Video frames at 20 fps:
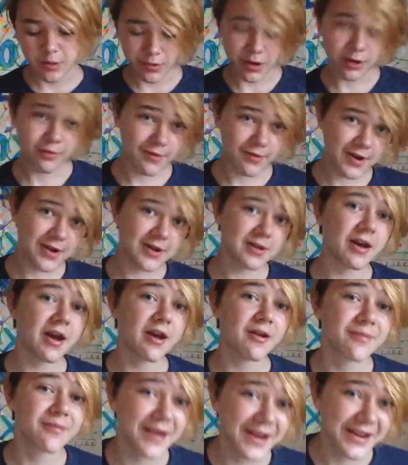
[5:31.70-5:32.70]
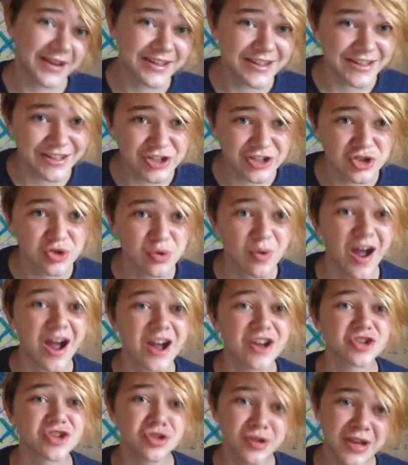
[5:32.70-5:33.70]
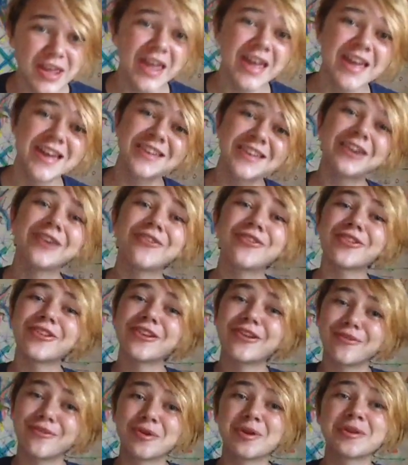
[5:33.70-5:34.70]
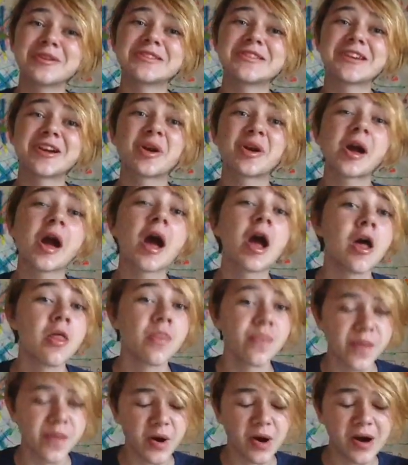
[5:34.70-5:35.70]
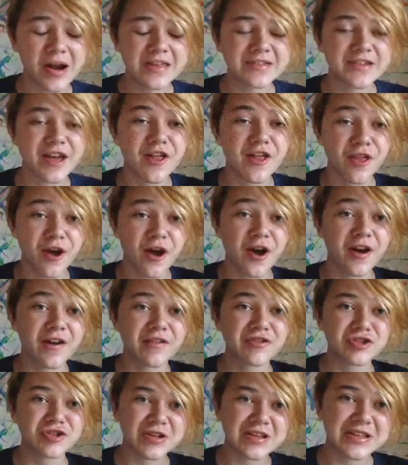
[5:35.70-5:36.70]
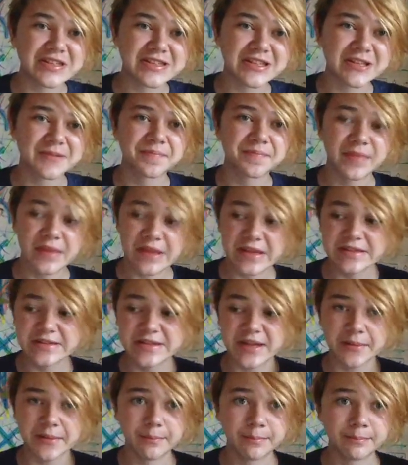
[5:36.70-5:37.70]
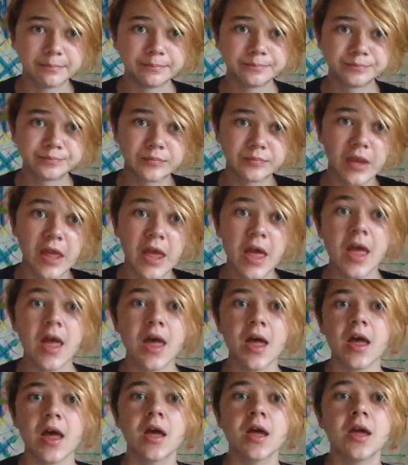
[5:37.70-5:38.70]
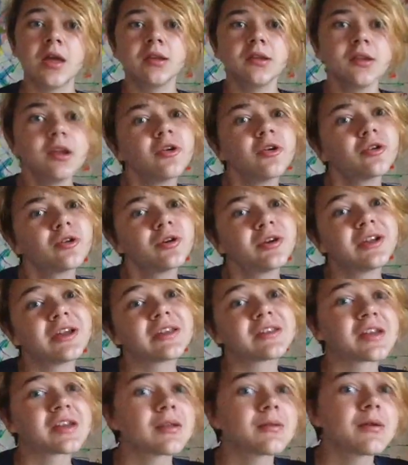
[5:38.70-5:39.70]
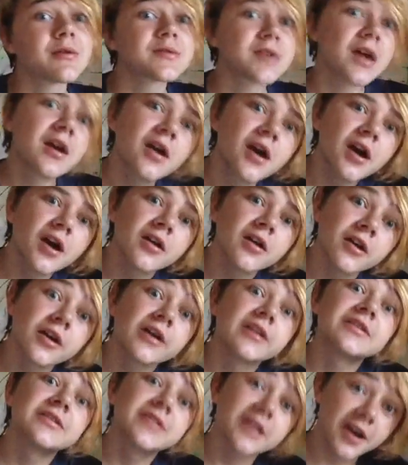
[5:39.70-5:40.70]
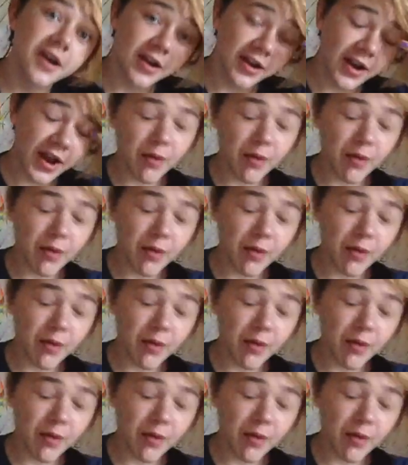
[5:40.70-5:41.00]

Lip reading: I ran it into a tree. Now, if you live around this area, there is a lot of trees, so. Now that we're not done, I got a lot done.